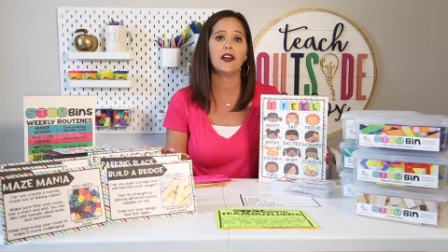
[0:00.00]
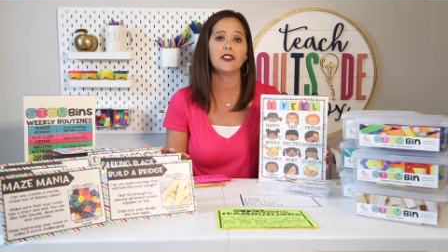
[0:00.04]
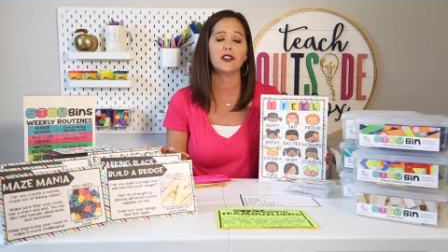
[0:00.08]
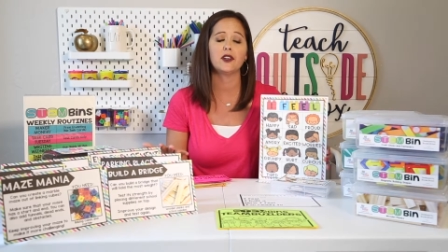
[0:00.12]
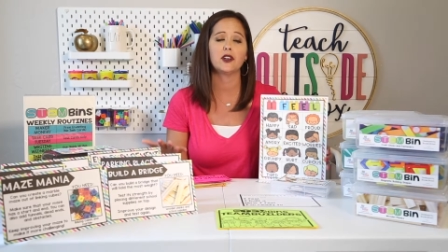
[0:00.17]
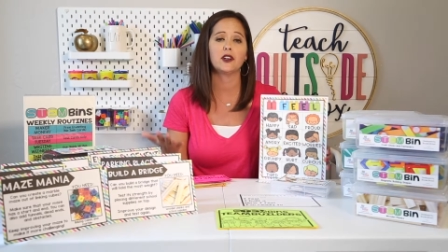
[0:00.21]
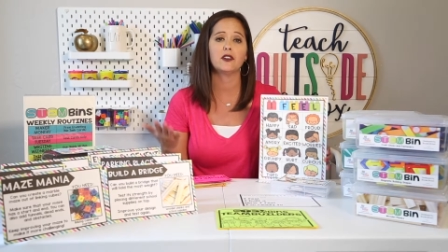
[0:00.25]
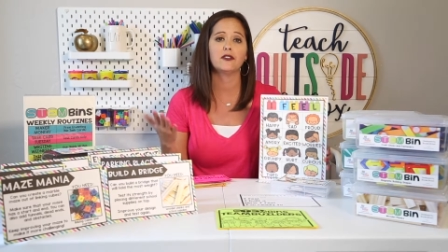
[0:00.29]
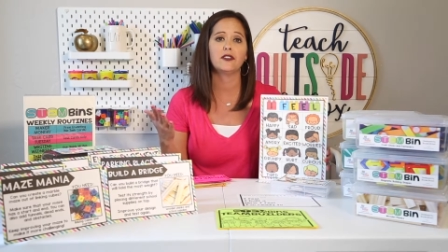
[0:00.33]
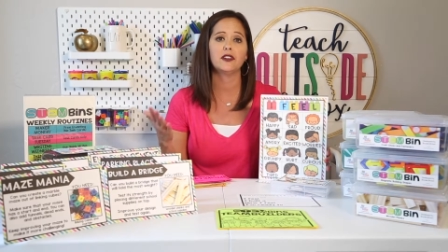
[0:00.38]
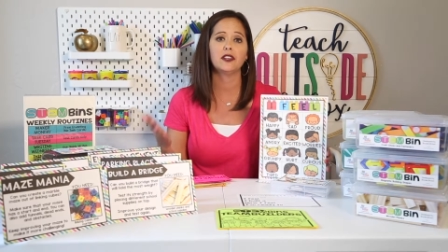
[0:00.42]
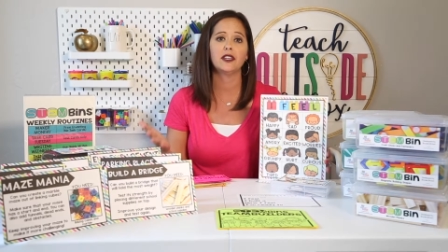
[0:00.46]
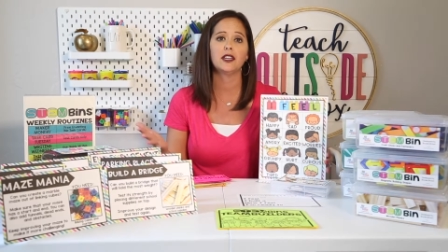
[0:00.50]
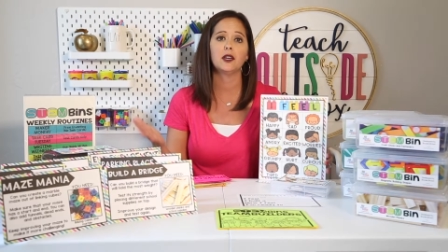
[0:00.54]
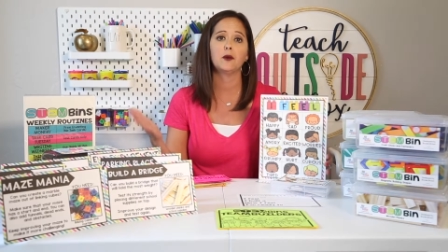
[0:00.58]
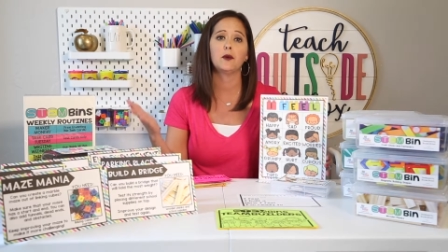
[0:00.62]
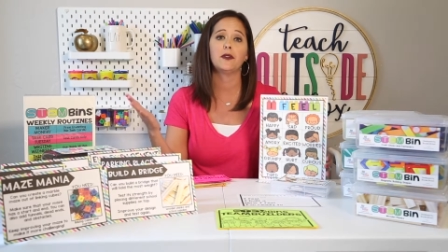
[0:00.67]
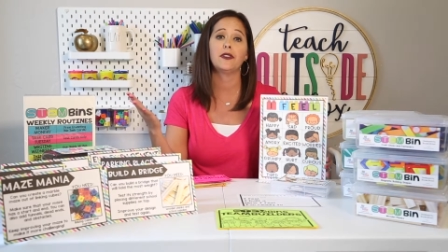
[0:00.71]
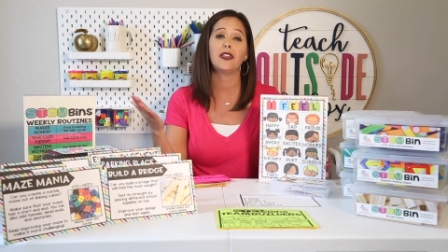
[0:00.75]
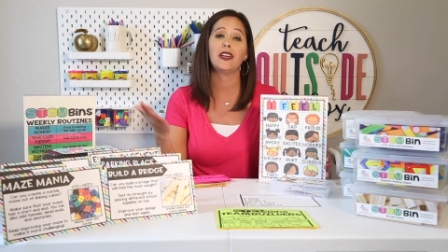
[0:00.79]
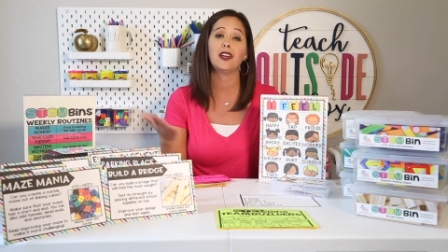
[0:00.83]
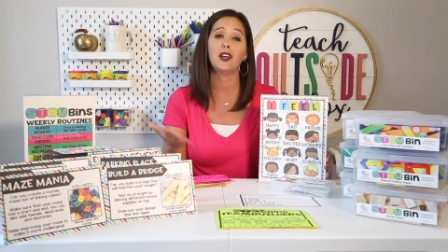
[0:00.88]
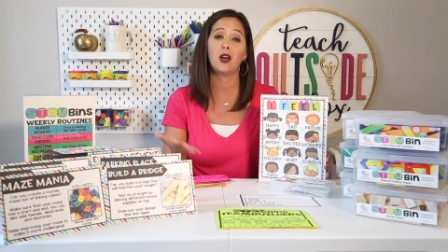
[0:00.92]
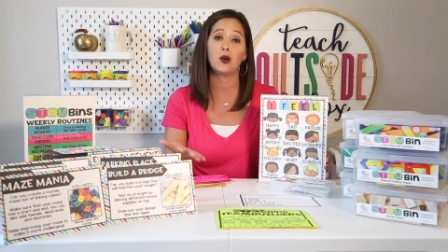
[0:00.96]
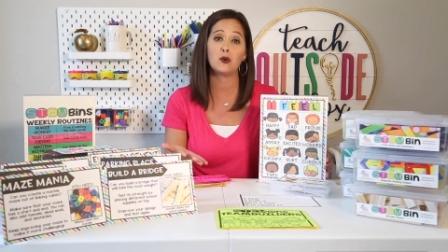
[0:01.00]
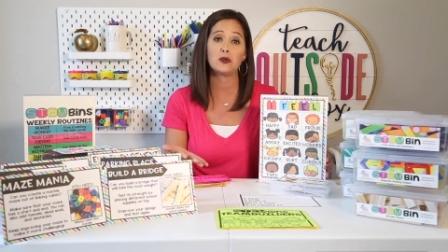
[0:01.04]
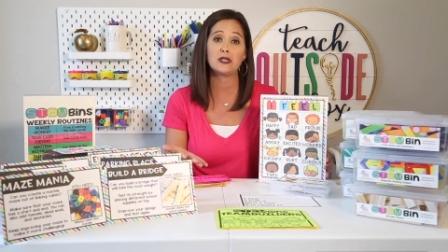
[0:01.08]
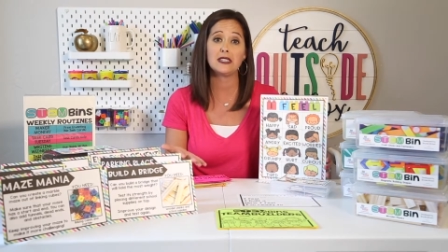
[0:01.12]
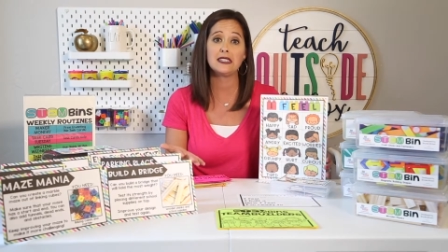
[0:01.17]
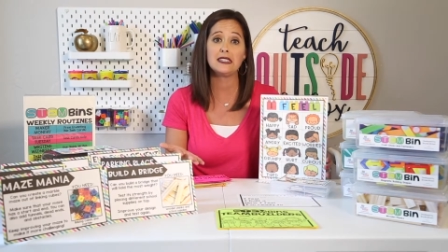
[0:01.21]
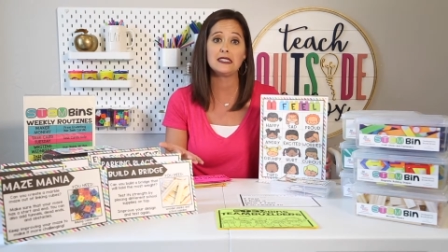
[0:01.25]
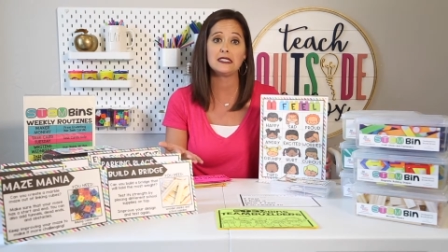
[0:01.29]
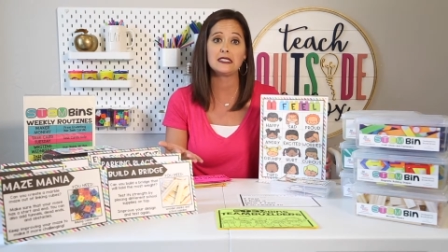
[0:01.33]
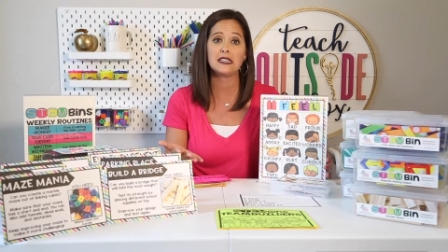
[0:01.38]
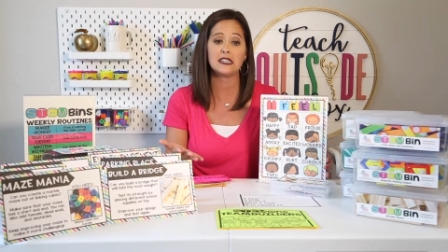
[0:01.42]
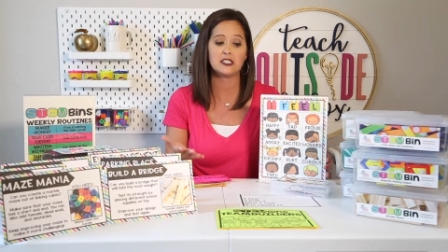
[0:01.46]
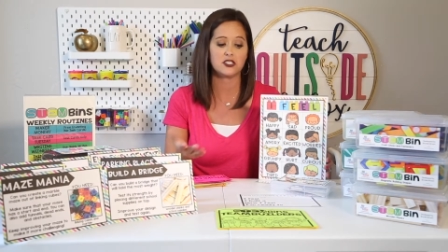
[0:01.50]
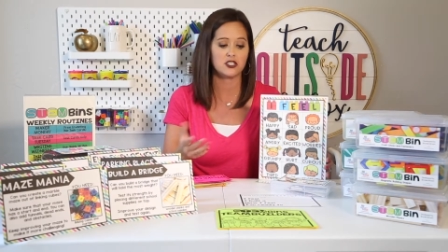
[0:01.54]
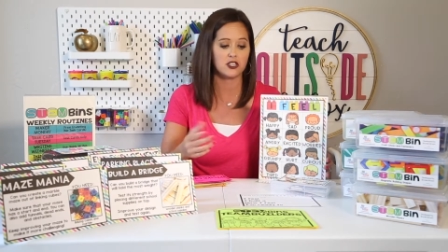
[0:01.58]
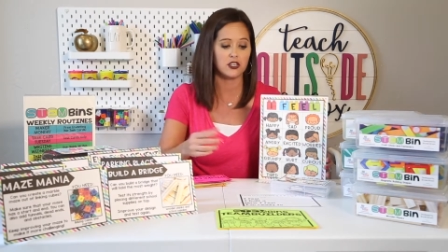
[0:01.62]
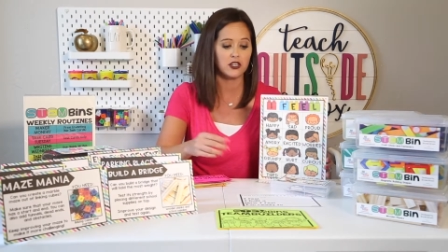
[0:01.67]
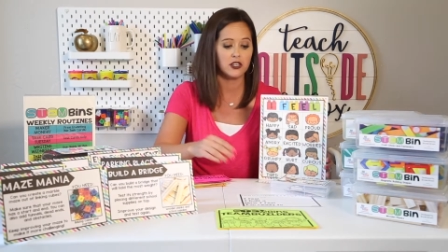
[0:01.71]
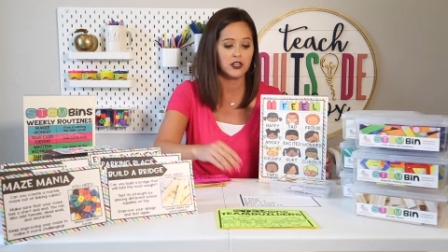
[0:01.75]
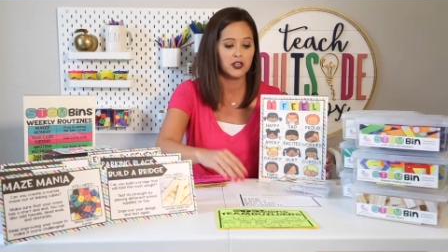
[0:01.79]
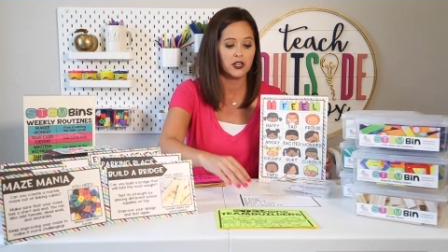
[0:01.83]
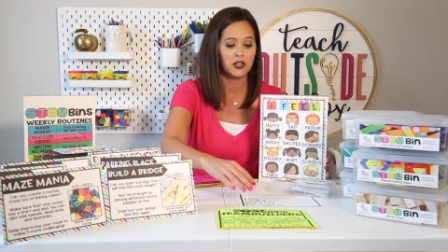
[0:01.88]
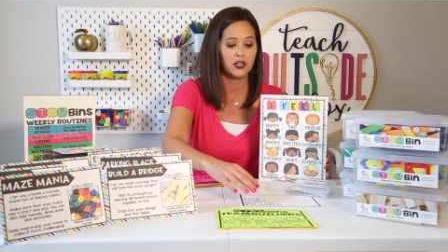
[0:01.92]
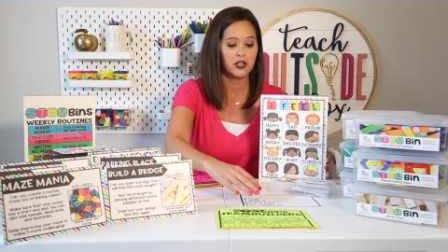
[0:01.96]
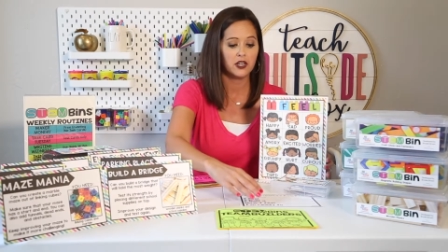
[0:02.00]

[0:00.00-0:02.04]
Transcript: they are feeling when they go to the center.